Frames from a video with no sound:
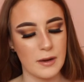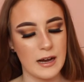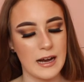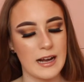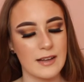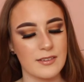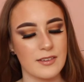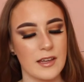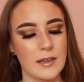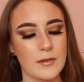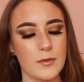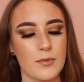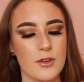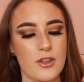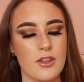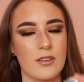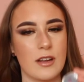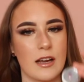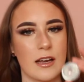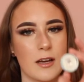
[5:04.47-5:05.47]
Party
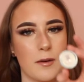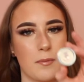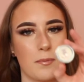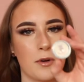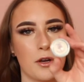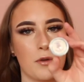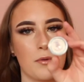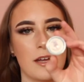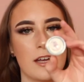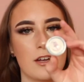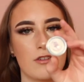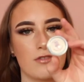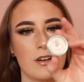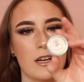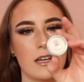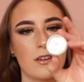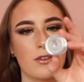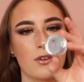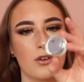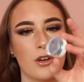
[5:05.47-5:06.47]
which is like a bluey
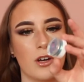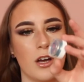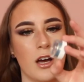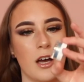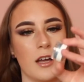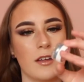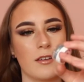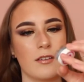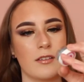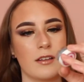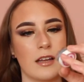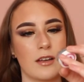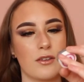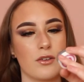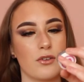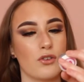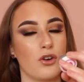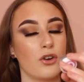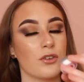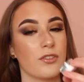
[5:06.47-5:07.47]
green colour and it,
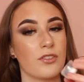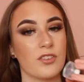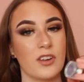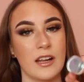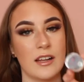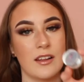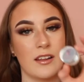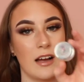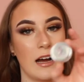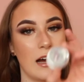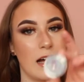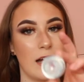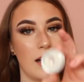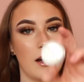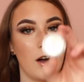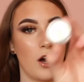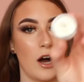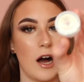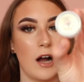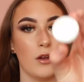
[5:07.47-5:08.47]
like, it, honestly
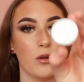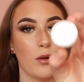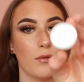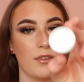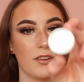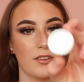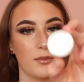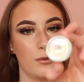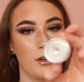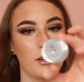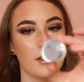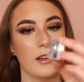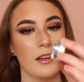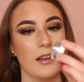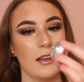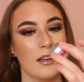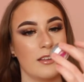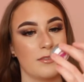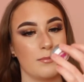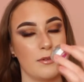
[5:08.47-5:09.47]
I love this one.
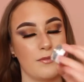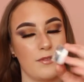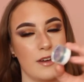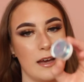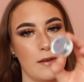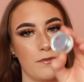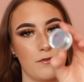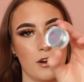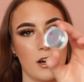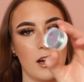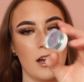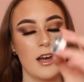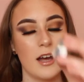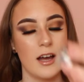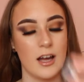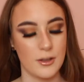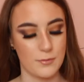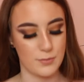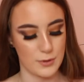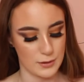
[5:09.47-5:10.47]
It's my favourite.
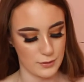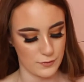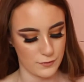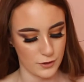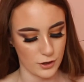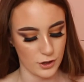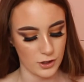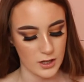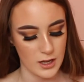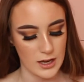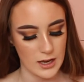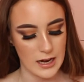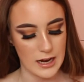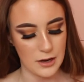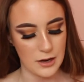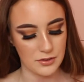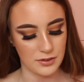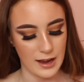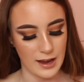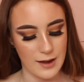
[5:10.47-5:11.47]
Beautiful.
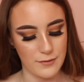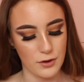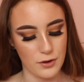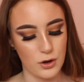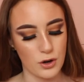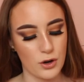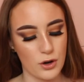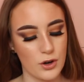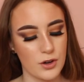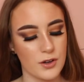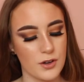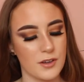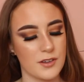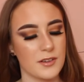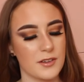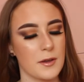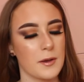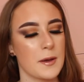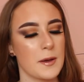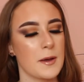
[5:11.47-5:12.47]
I also have
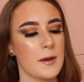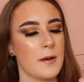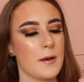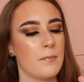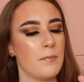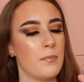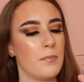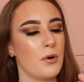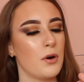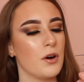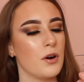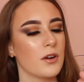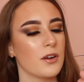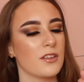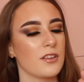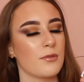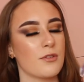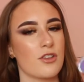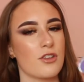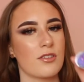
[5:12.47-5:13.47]
Hawker's
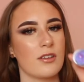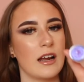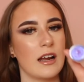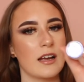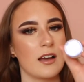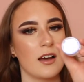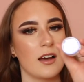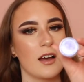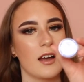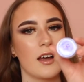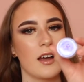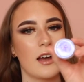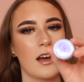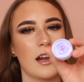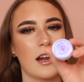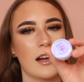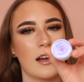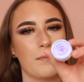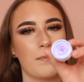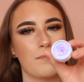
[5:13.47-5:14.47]
Porkers, which is like a
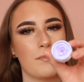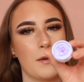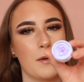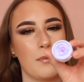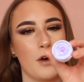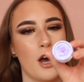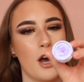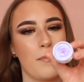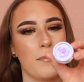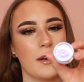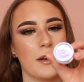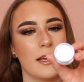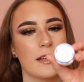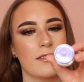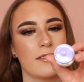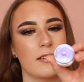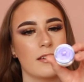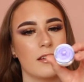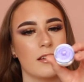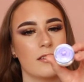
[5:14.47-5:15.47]
like a, a
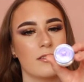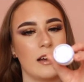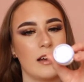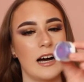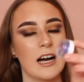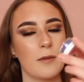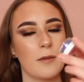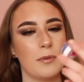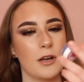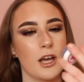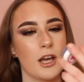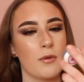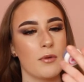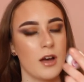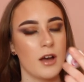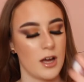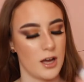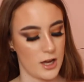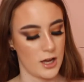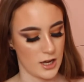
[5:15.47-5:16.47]
purpley dark blue.
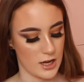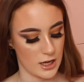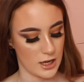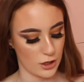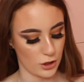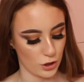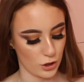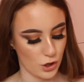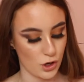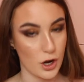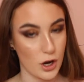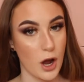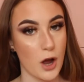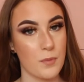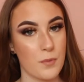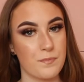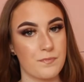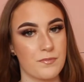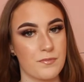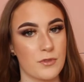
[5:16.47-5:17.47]
It'll look
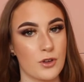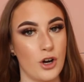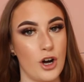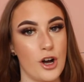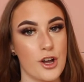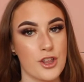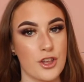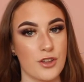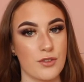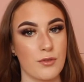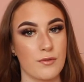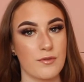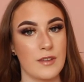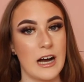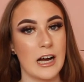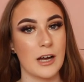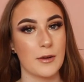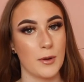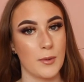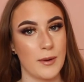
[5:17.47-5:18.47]
gorgeous with
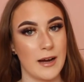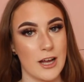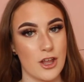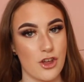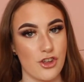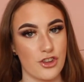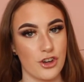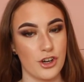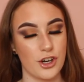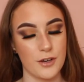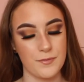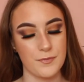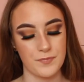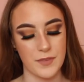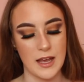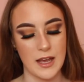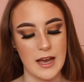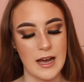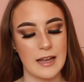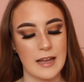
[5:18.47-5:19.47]
dark blue eyeshadow.
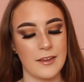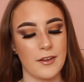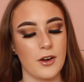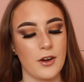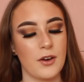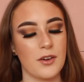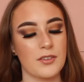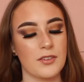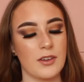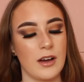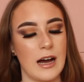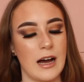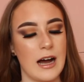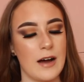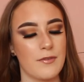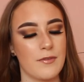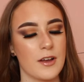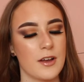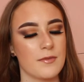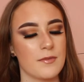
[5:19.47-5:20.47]
And then I also
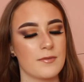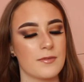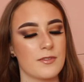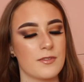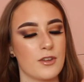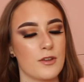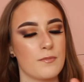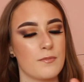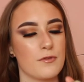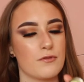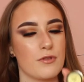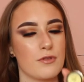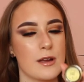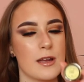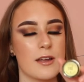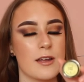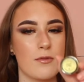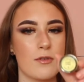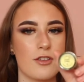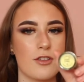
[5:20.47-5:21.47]
have Super
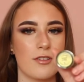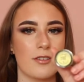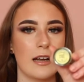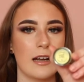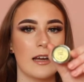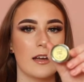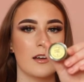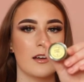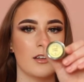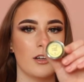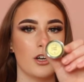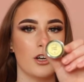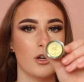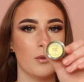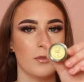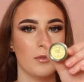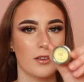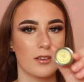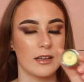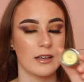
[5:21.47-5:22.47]
Freak, which is like an
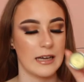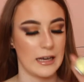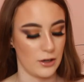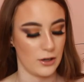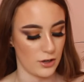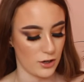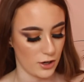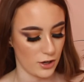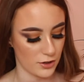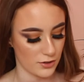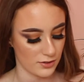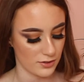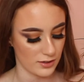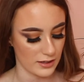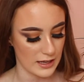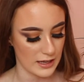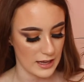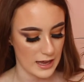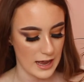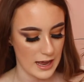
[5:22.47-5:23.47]
luminous yellow.
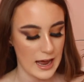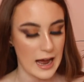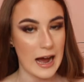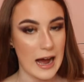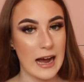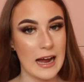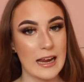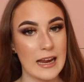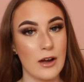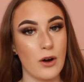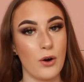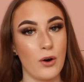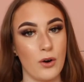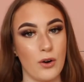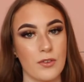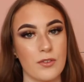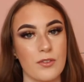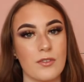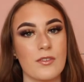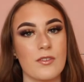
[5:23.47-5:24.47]
Honestly, I
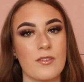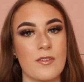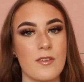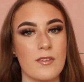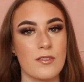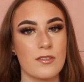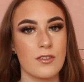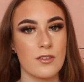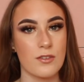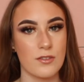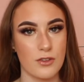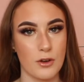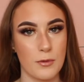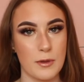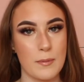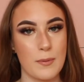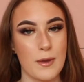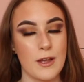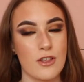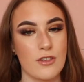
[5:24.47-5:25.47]
own so
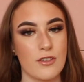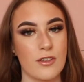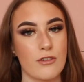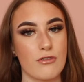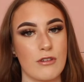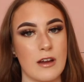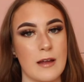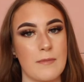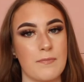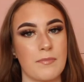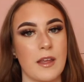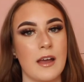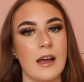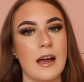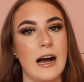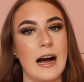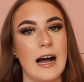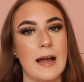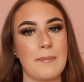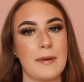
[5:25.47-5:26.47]
many peaches and cream
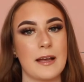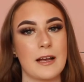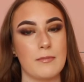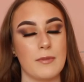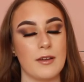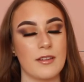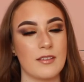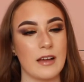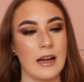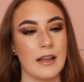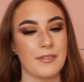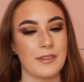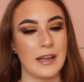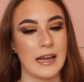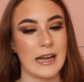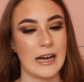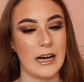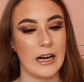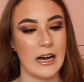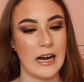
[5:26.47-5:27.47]
eye pigments and
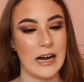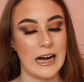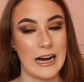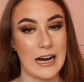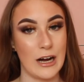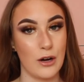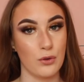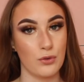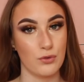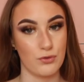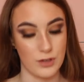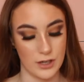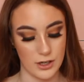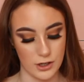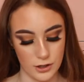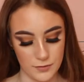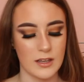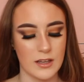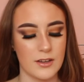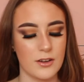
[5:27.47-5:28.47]
they are, are
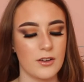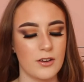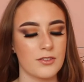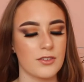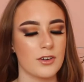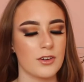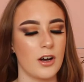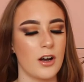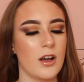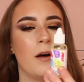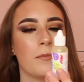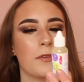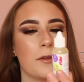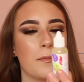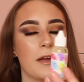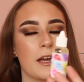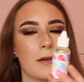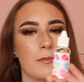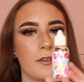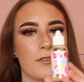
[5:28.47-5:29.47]
unreal. Then I also got um, the
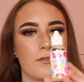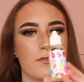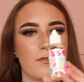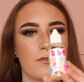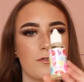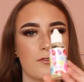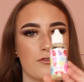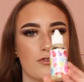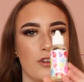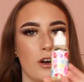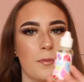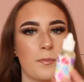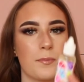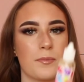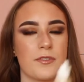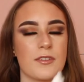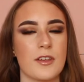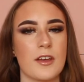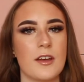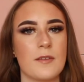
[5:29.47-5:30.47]
pigment
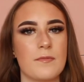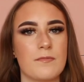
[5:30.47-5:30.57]
drops.